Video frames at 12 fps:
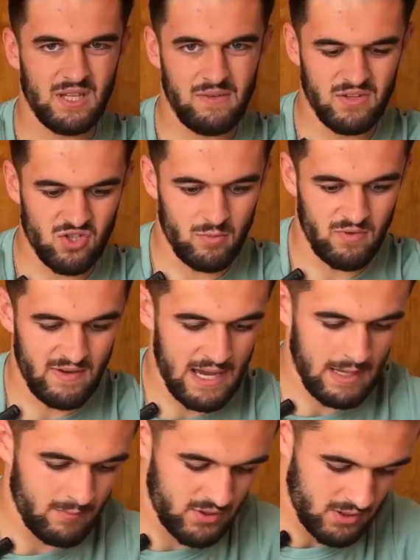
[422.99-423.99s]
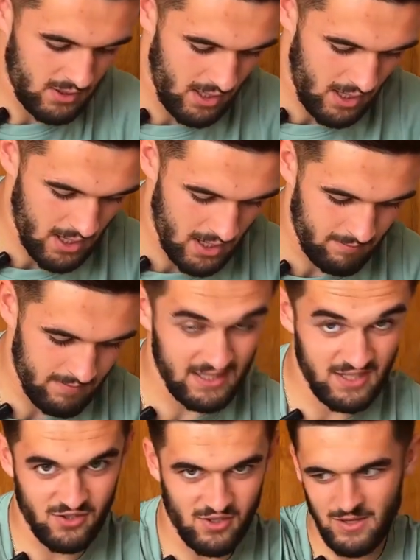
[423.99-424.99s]
giving summer vibes, and
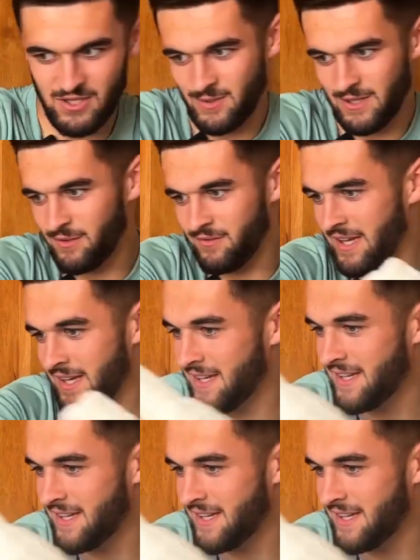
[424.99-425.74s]
it's summer, so I love it.